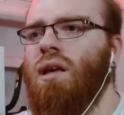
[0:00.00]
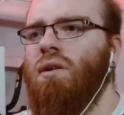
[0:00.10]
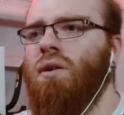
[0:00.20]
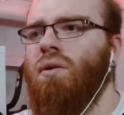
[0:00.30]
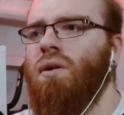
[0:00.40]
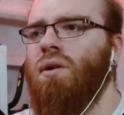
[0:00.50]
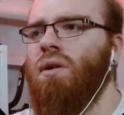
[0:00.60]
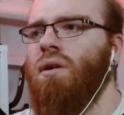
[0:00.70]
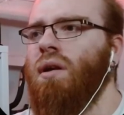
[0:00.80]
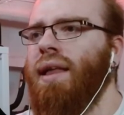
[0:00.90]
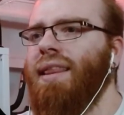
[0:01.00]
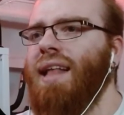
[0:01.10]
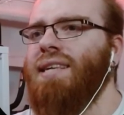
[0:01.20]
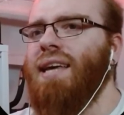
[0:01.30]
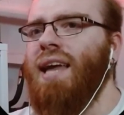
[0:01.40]
Here you go.
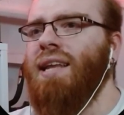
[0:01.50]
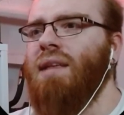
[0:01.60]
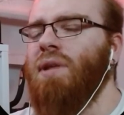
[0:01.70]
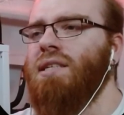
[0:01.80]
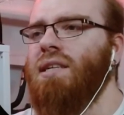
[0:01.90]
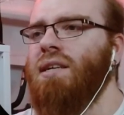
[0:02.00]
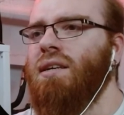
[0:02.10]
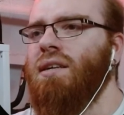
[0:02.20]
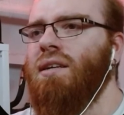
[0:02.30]
That's again that place.